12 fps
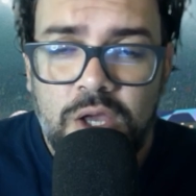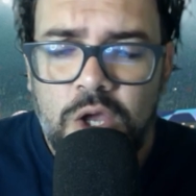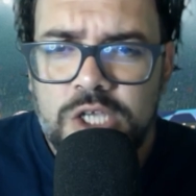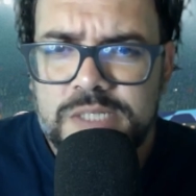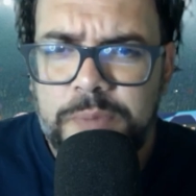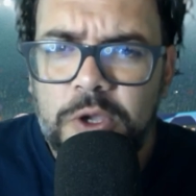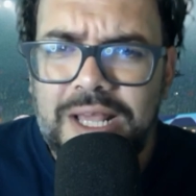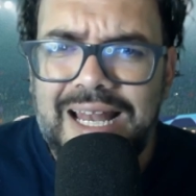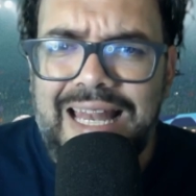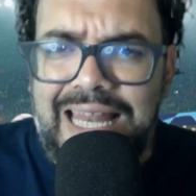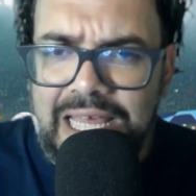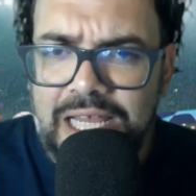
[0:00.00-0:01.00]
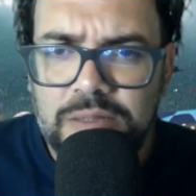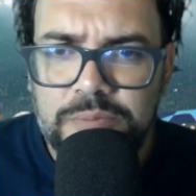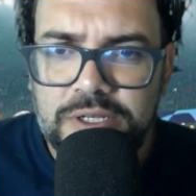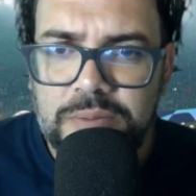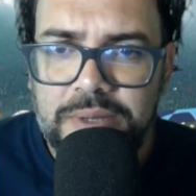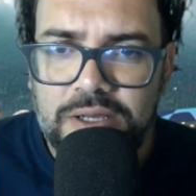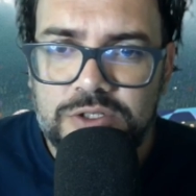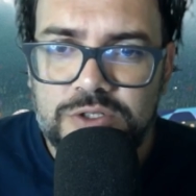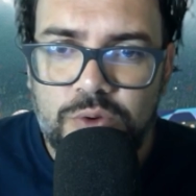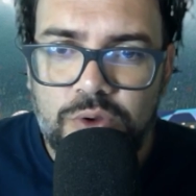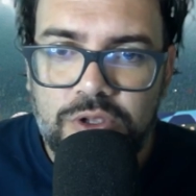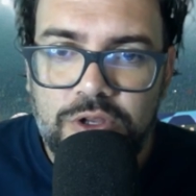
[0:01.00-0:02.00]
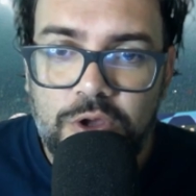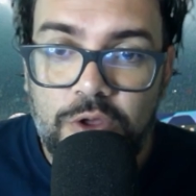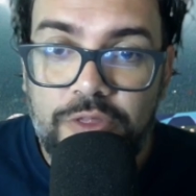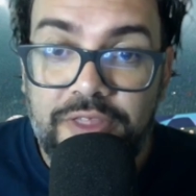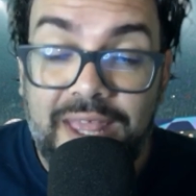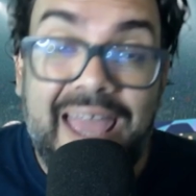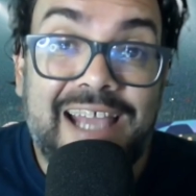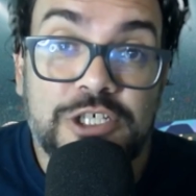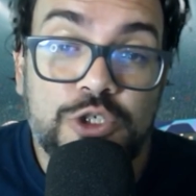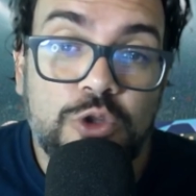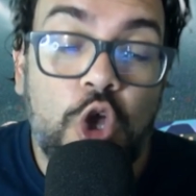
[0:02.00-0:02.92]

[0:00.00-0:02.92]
spoke a little bit about, the actual